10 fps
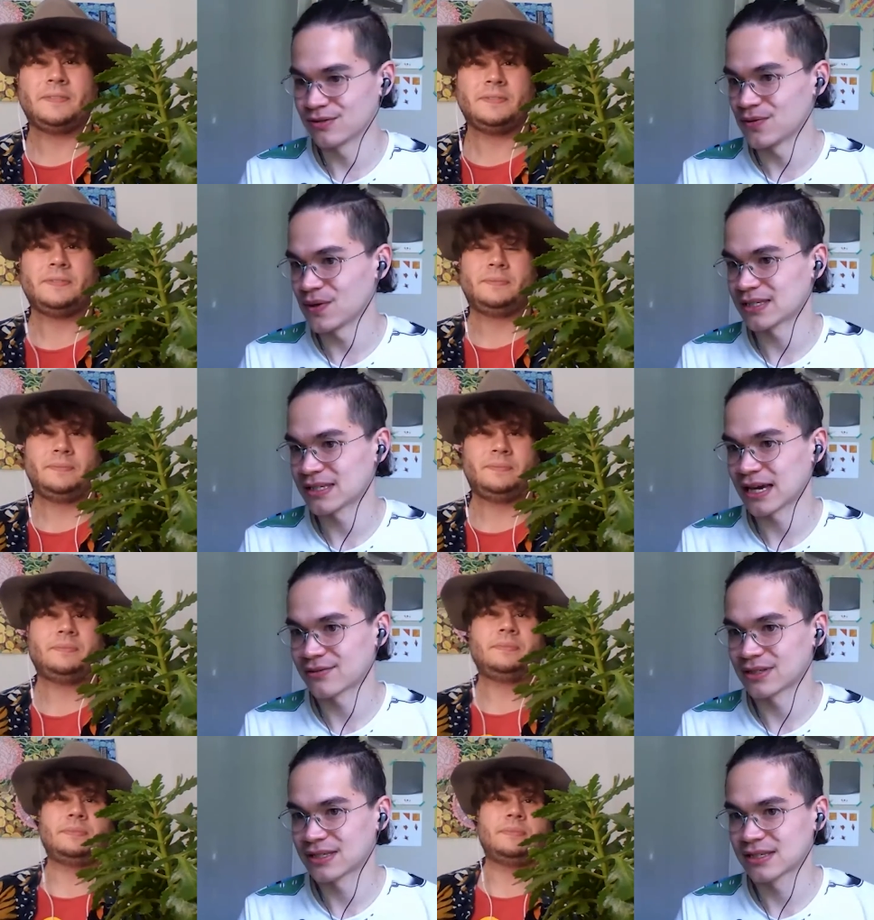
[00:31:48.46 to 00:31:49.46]
Speaker 1: if you guys
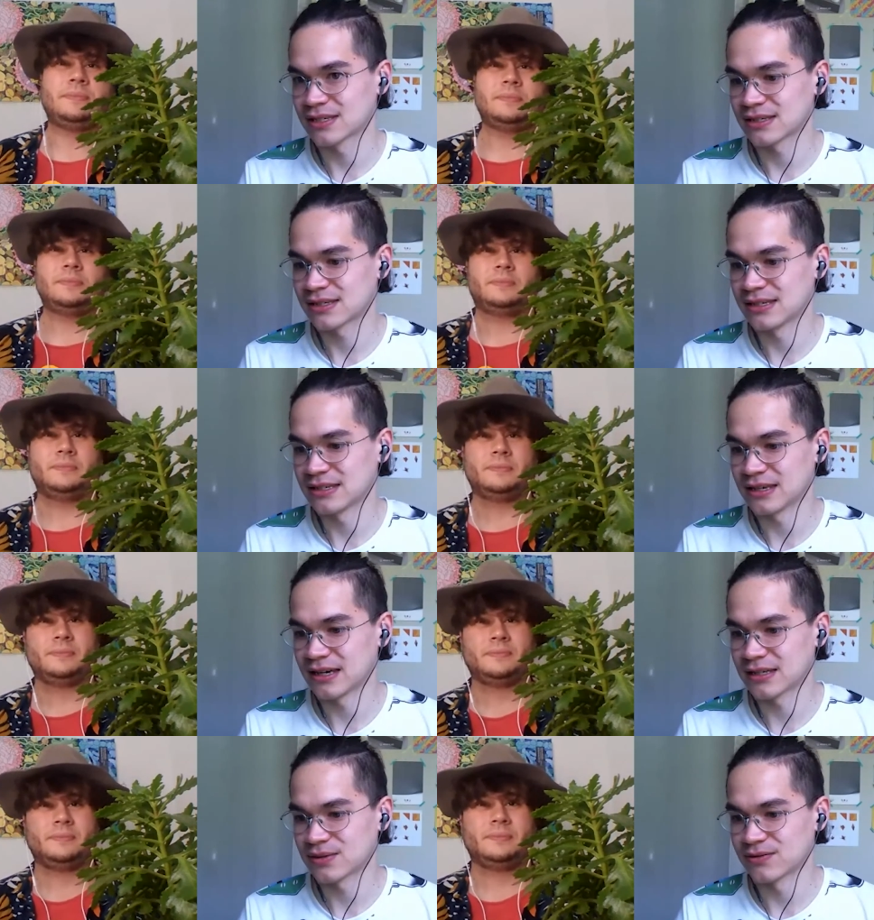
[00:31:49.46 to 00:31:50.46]
haven't seen it
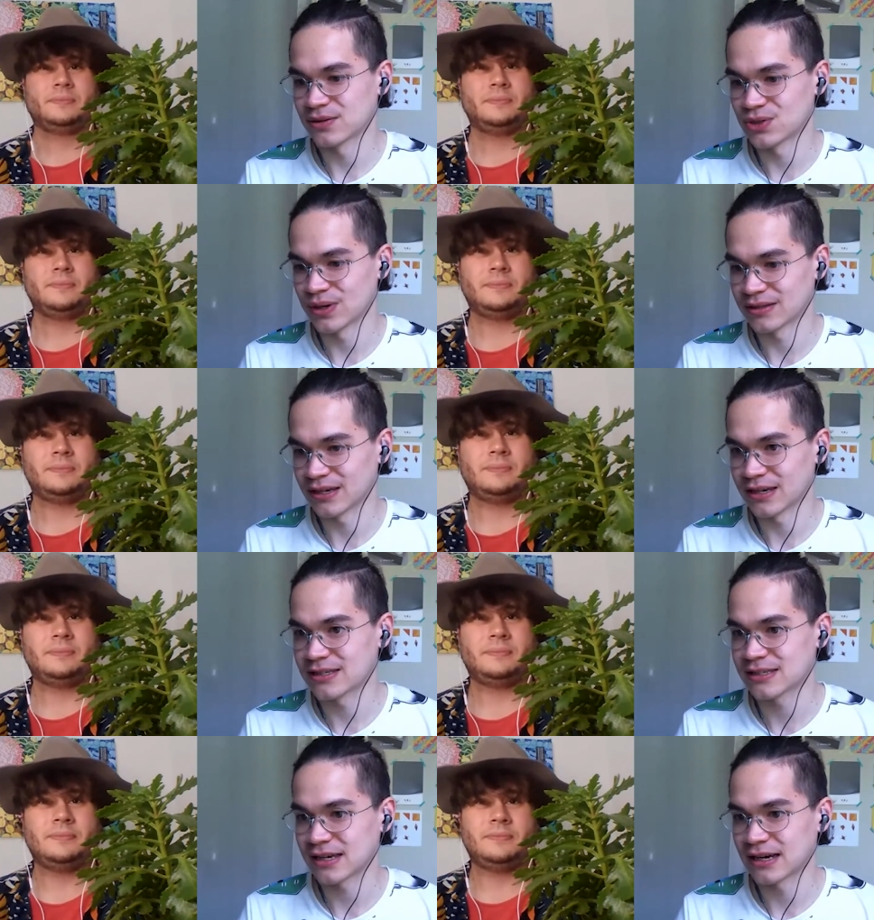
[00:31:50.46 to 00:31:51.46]
yet, or if you're joining
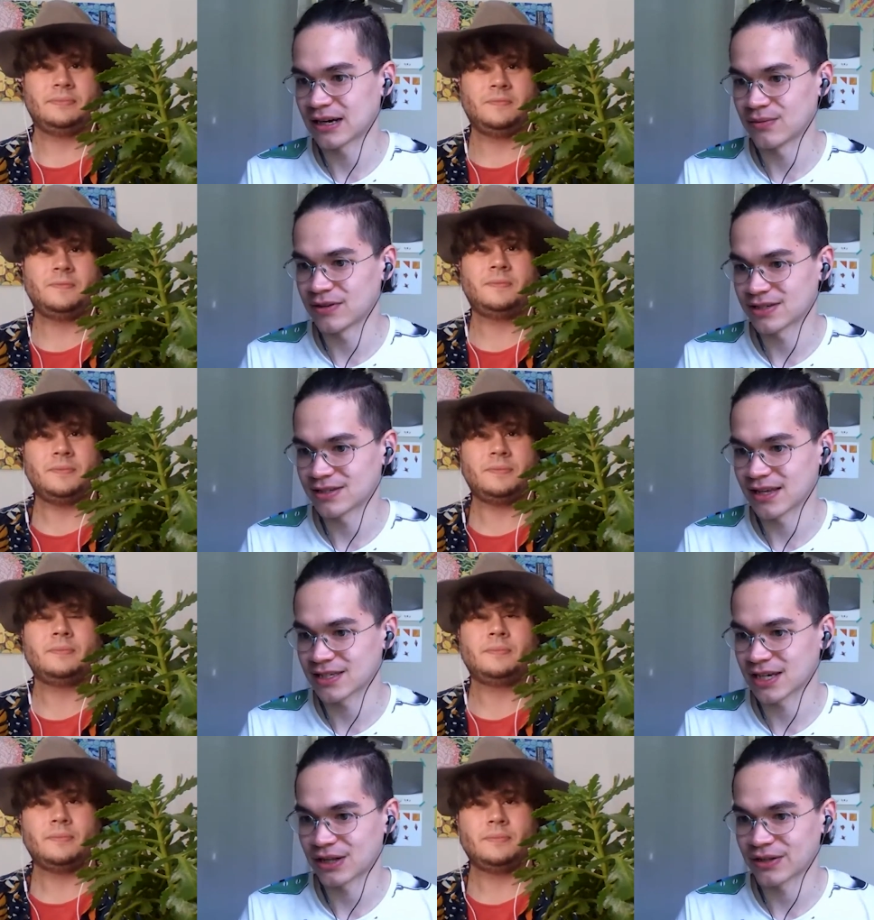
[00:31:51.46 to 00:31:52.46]
late, uh, we've got a
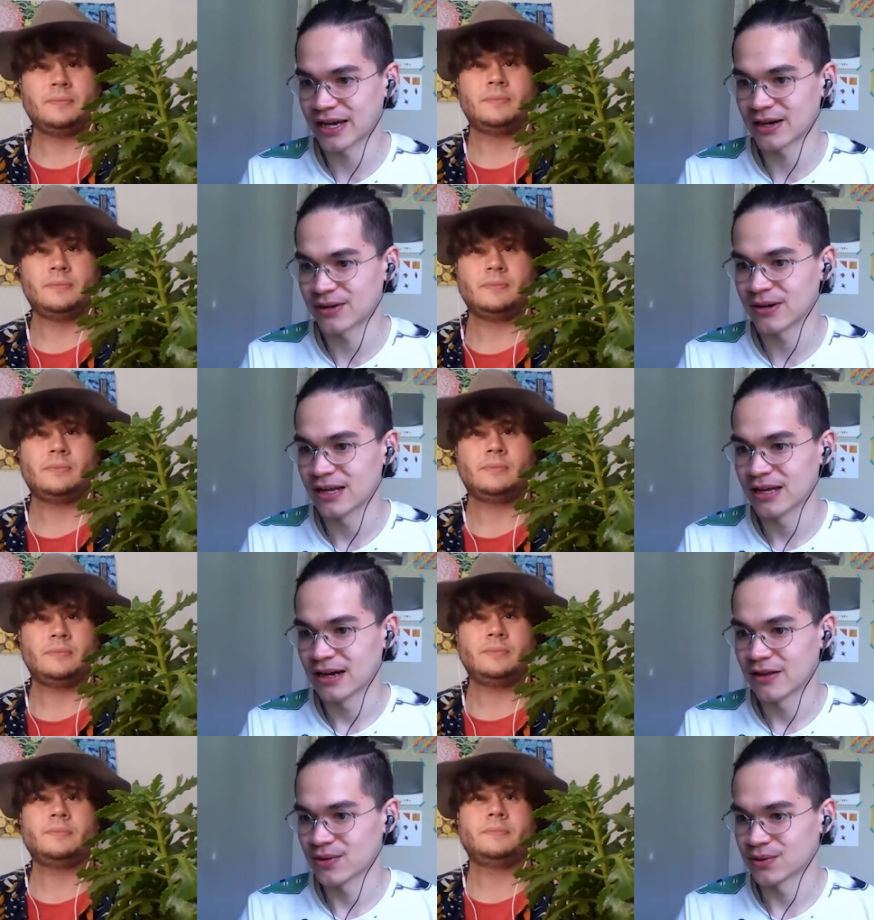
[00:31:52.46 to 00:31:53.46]
Slack channel now.
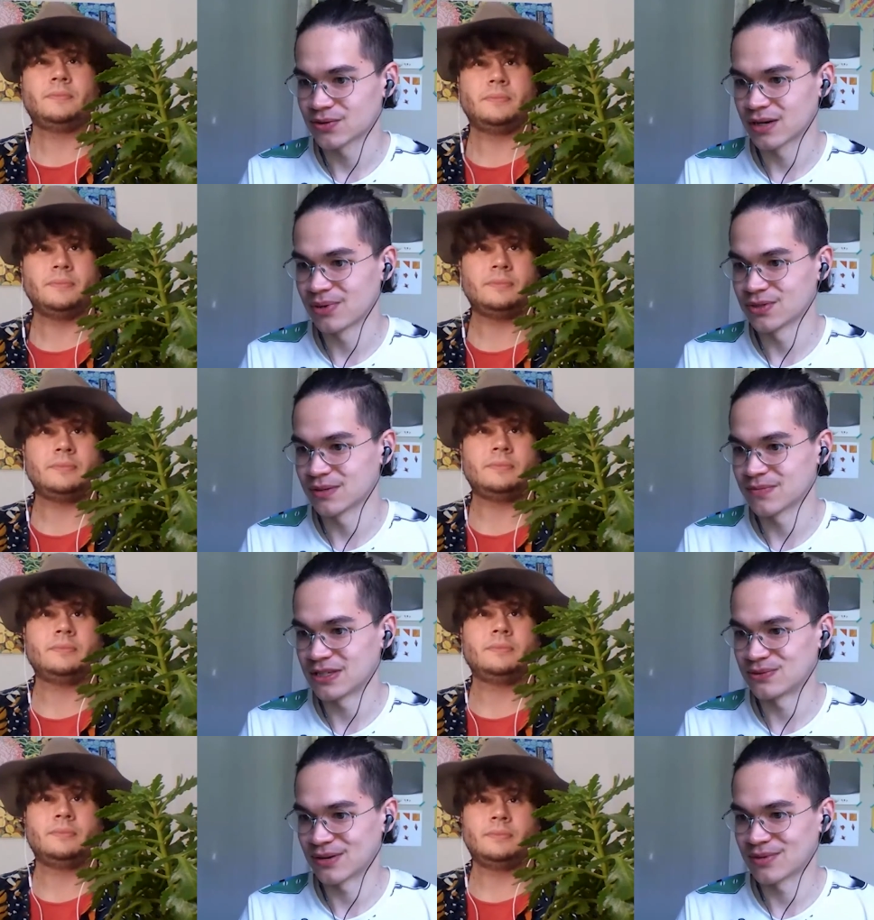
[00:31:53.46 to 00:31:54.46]
I think we'll try and post up
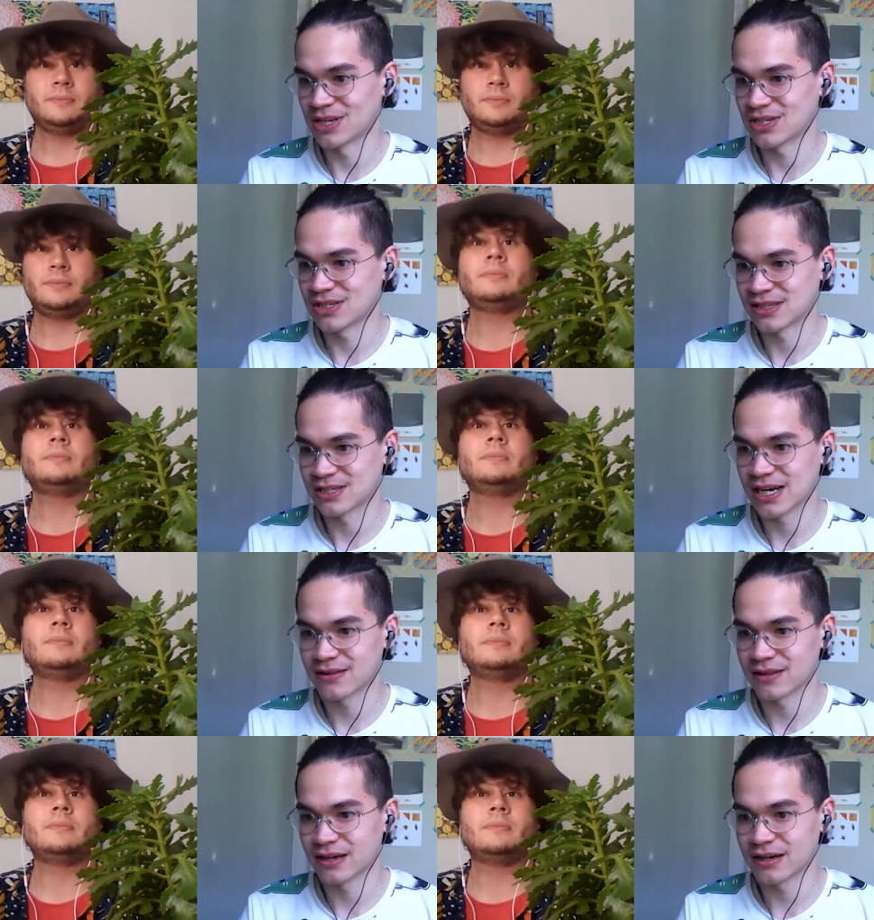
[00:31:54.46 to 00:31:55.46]
these recommendations in the
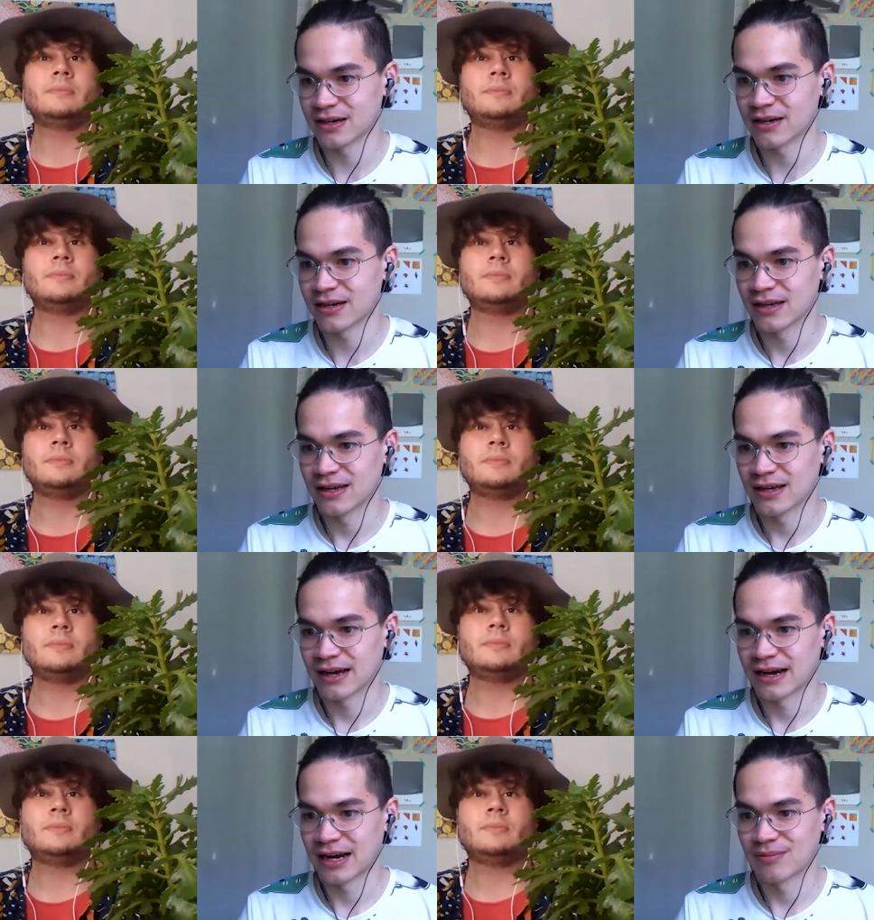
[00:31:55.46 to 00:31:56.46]
chat there.
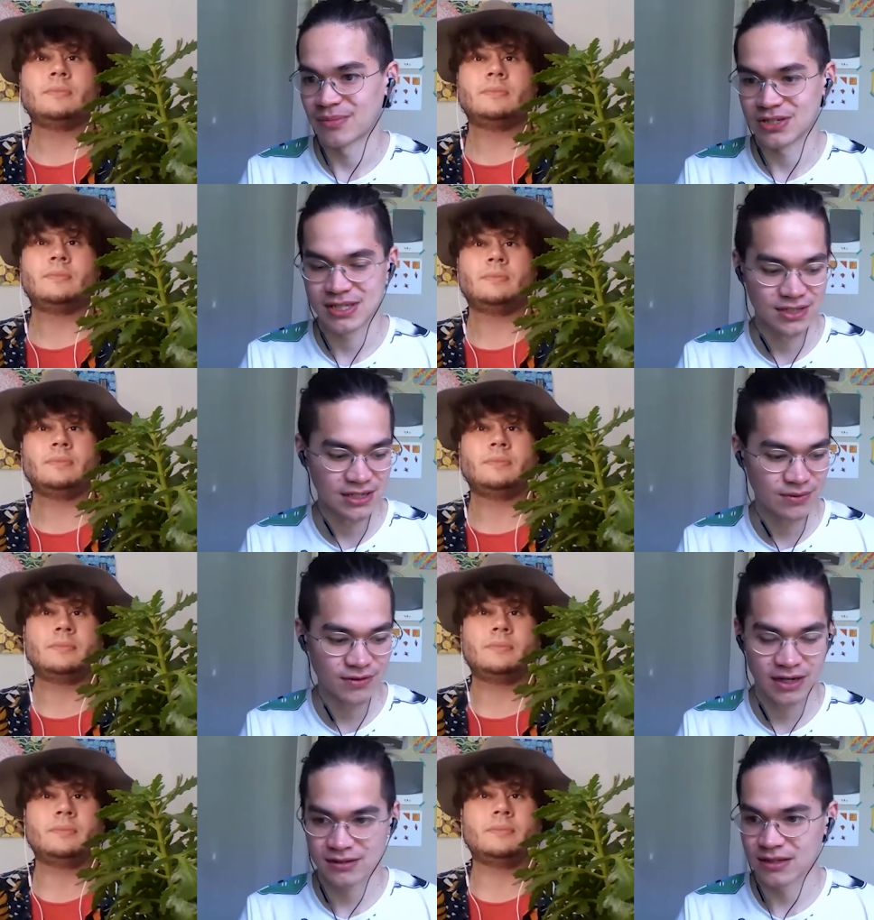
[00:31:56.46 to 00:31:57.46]
Um, but it sounds like
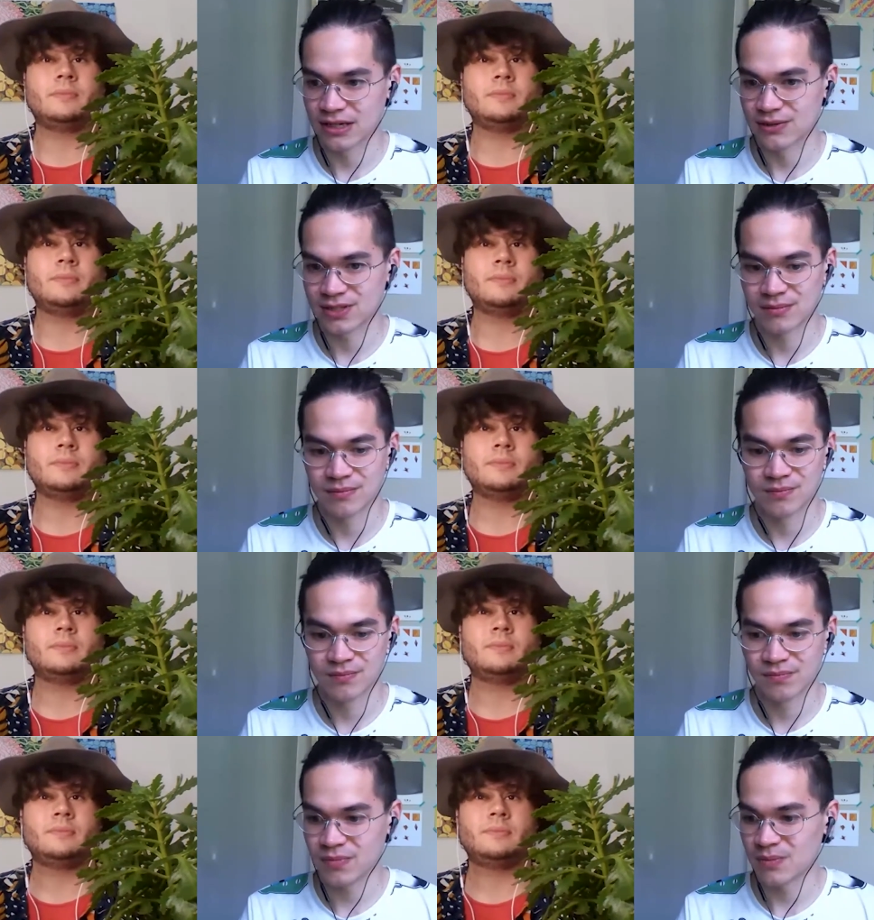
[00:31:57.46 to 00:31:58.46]
we've got you know some
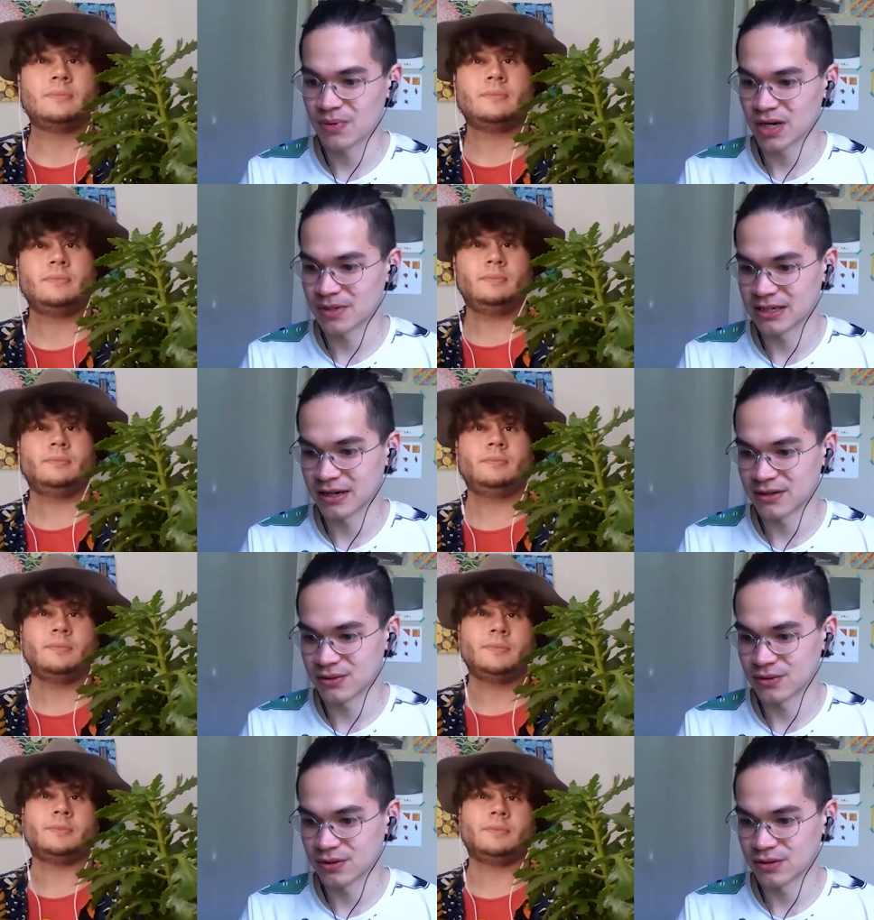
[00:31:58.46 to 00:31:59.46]
people coming together
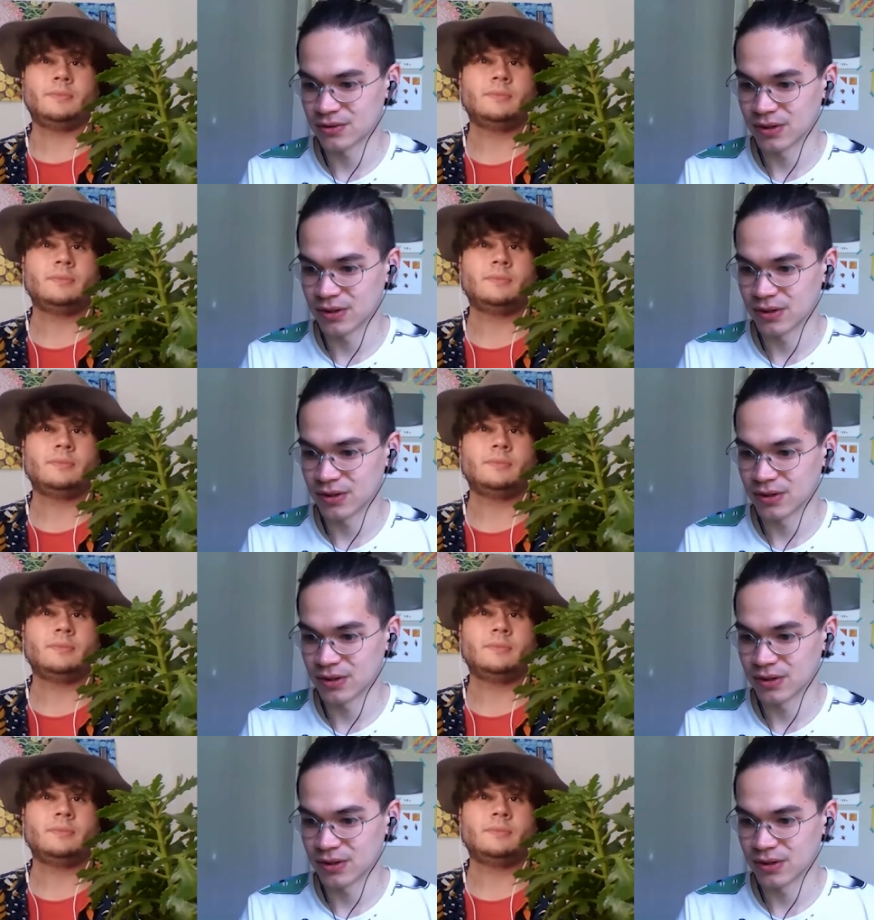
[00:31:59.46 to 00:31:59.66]
who are who are